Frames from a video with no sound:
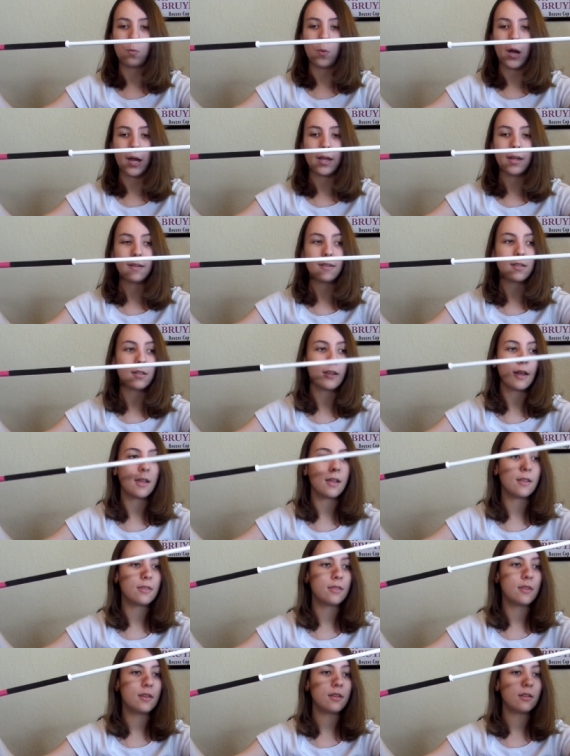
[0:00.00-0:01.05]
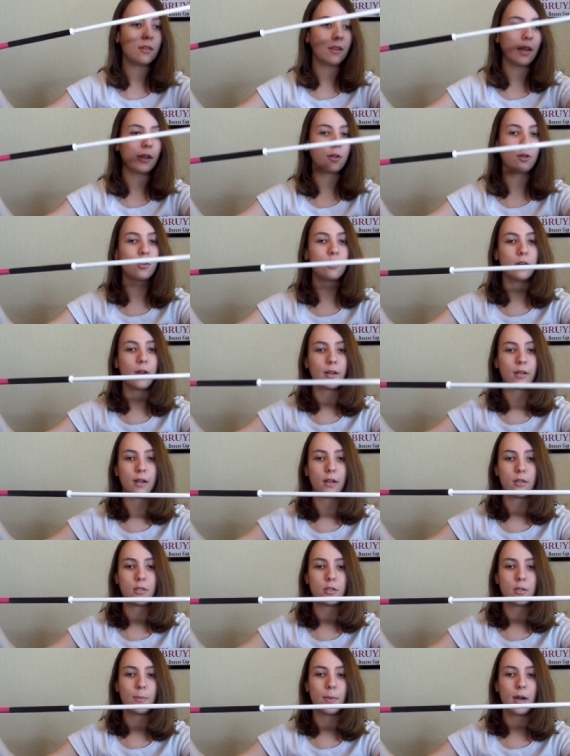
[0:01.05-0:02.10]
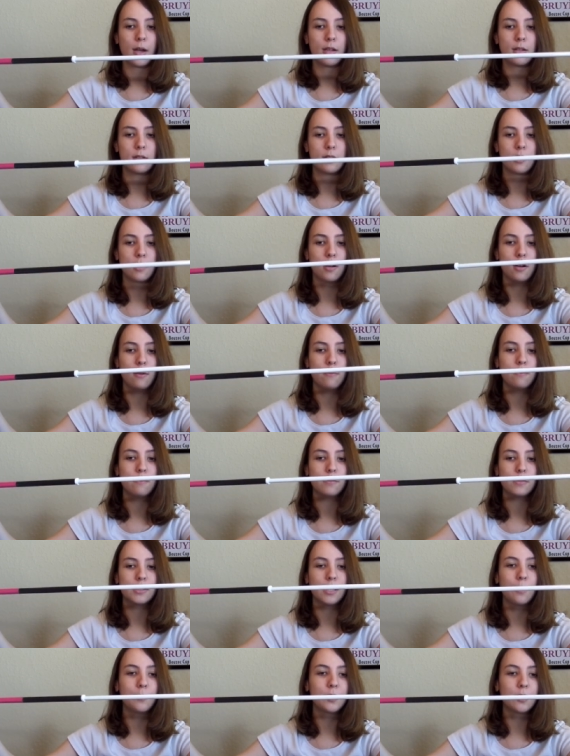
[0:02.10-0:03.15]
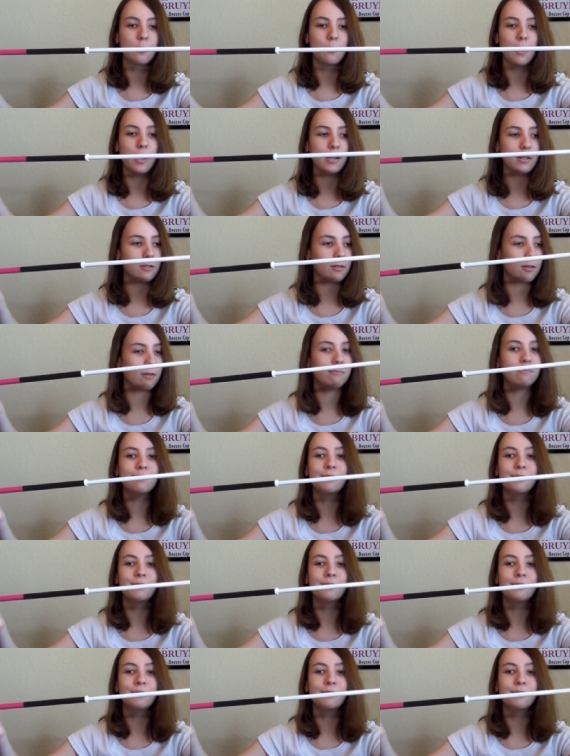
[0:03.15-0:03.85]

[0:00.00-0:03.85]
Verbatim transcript: I also have a video I made about one that I got on accident,